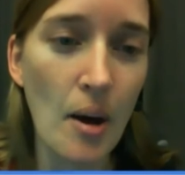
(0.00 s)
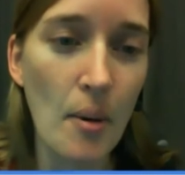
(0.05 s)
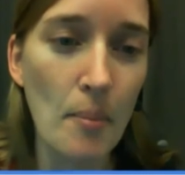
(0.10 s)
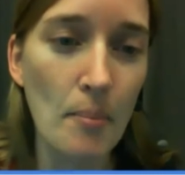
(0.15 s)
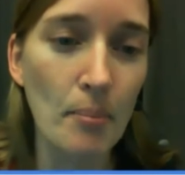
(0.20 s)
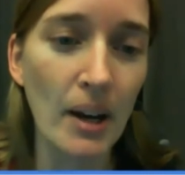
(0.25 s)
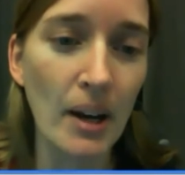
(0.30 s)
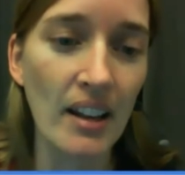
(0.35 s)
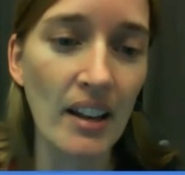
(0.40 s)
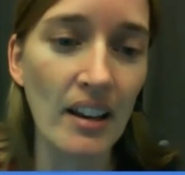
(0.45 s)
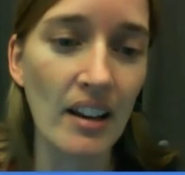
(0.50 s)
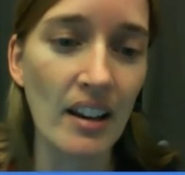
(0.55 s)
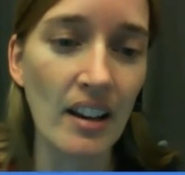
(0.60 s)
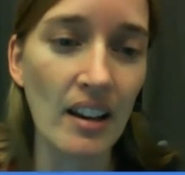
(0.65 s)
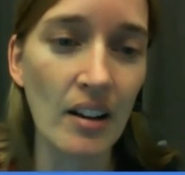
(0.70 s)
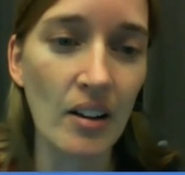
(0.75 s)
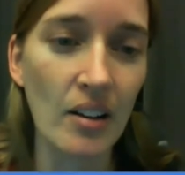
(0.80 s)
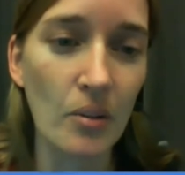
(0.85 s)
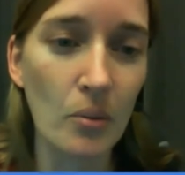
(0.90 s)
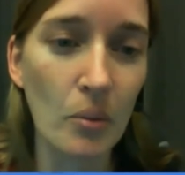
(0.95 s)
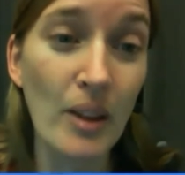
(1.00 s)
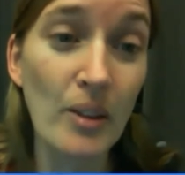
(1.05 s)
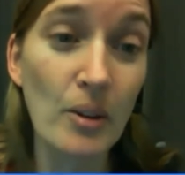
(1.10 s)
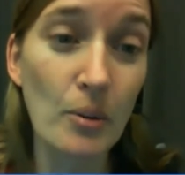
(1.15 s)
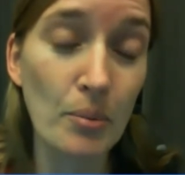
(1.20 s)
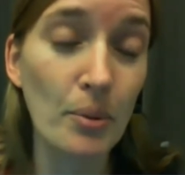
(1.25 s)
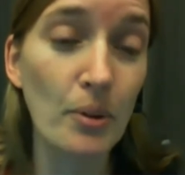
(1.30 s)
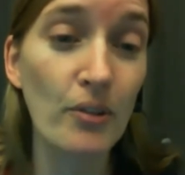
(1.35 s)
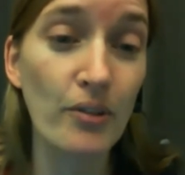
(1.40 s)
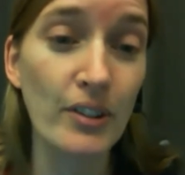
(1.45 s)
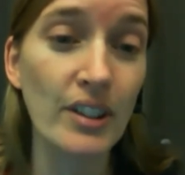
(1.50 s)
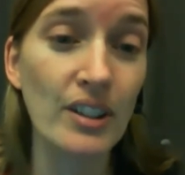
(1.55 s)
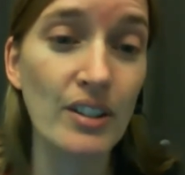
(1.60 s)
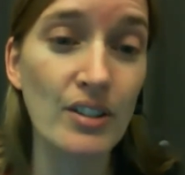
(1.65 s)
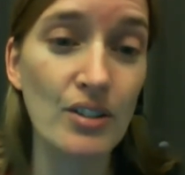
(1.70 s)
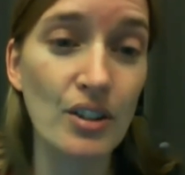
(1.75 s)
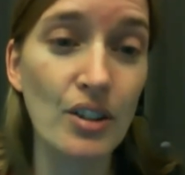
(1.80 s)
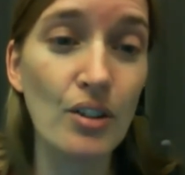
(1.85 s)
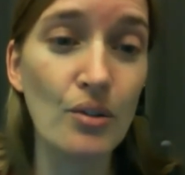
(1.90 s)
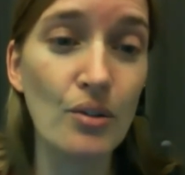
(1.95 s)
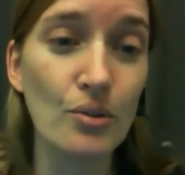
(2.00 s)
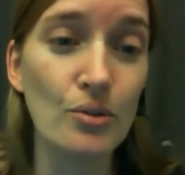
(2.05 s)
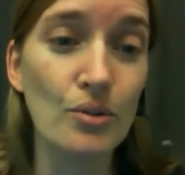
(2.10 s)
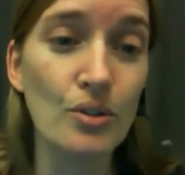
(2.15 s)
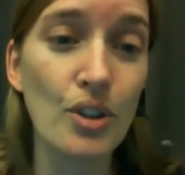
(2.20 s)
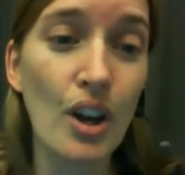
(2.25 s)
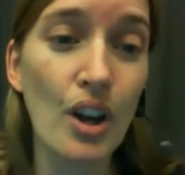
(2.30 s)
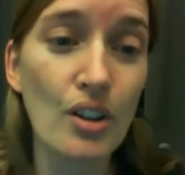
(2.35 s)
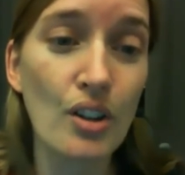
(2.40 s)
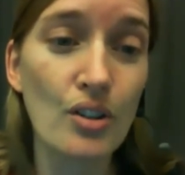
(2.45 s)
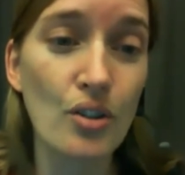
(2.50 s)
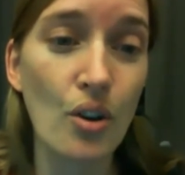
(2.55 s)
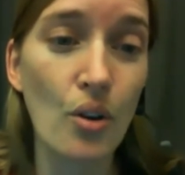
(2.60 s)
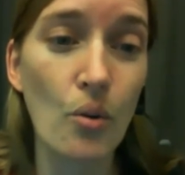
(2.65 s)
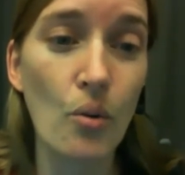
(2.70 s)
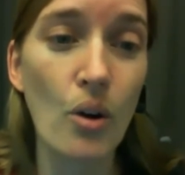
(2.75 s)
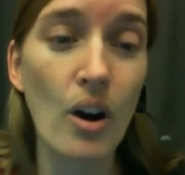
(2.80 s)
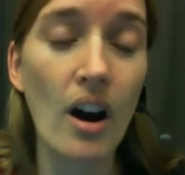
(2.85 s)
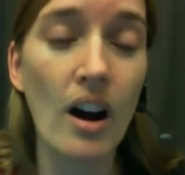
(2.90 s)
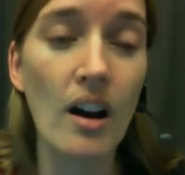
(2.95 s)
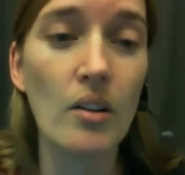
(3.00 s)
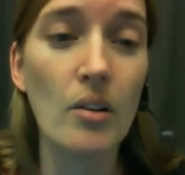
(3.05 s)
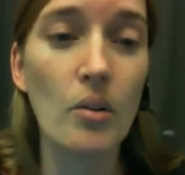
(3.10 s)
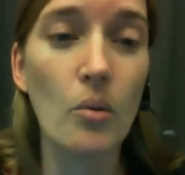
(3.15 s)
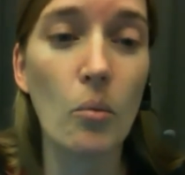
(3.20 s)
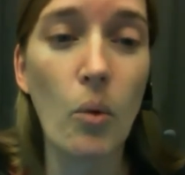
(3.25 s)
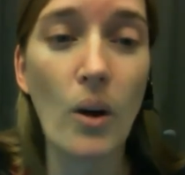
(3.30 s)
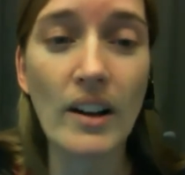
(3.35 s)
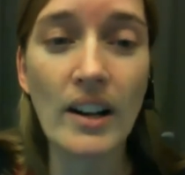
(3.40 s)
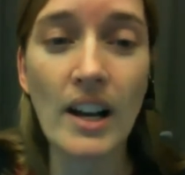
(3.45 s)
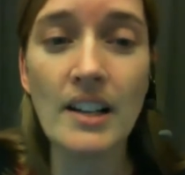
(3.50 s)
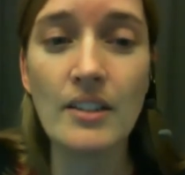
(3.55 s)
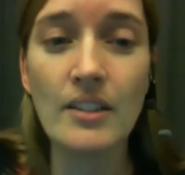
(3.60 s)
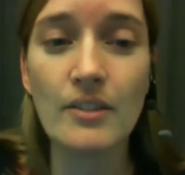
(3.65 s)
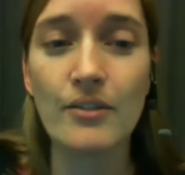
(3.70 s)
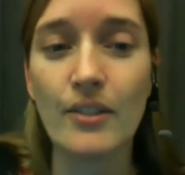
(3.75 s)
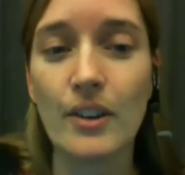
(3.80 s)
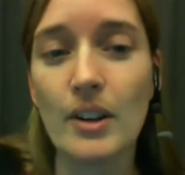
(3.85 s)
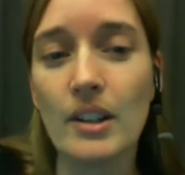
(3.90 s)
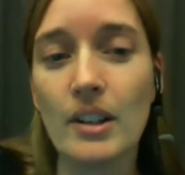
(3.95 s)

But weatherproofing is huge. So, what kind of